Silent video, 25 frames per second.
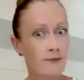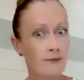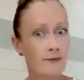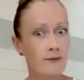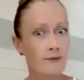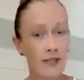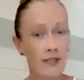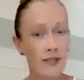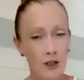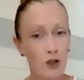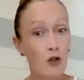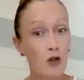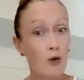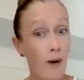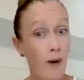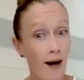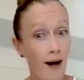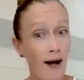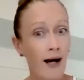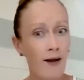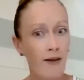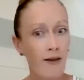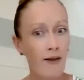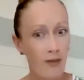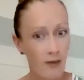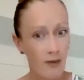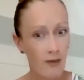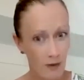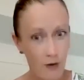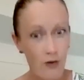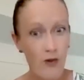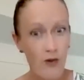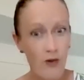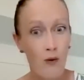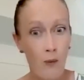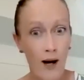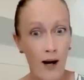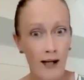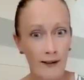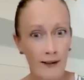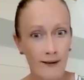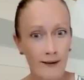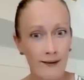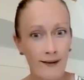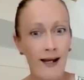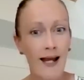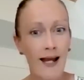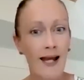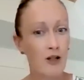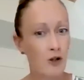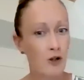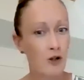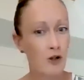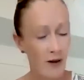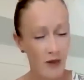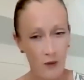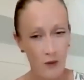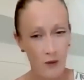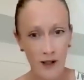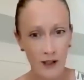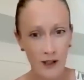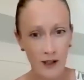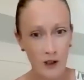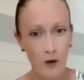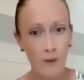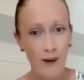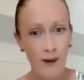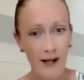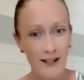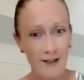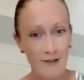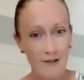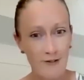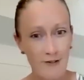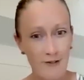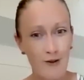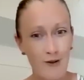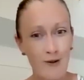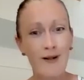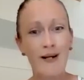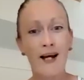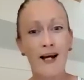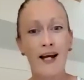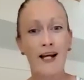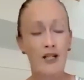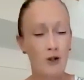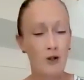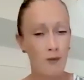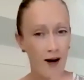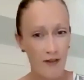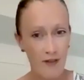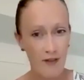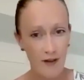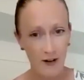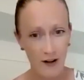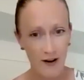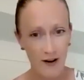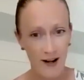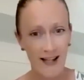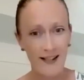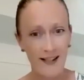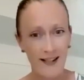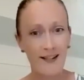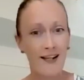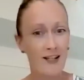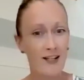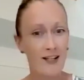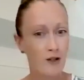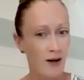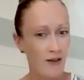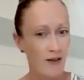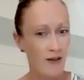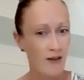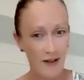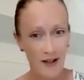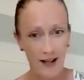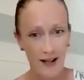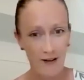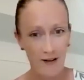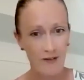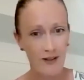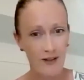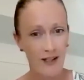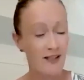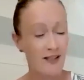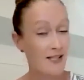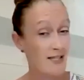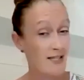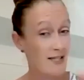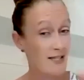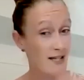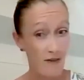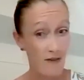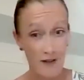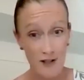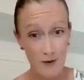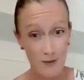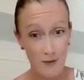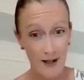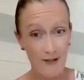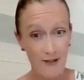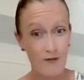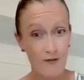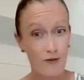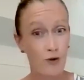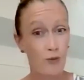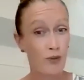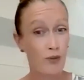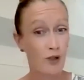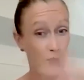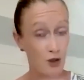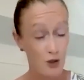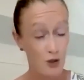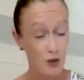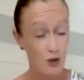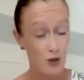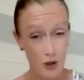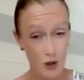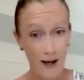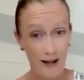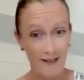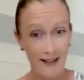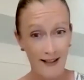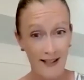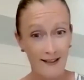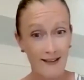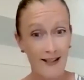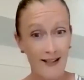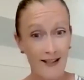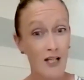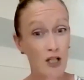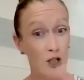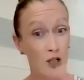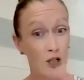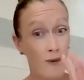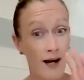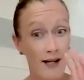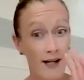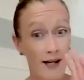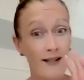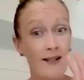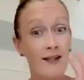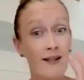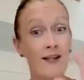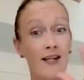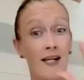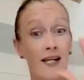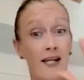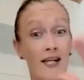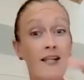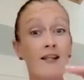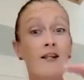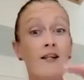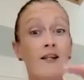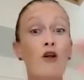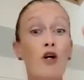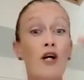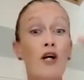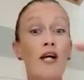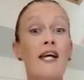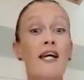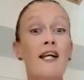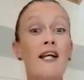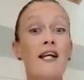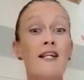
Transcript: then you are the one and you are the one you're waiting for and you are the light and you are the love and there's nothing to wait for because you are it and you are it looking at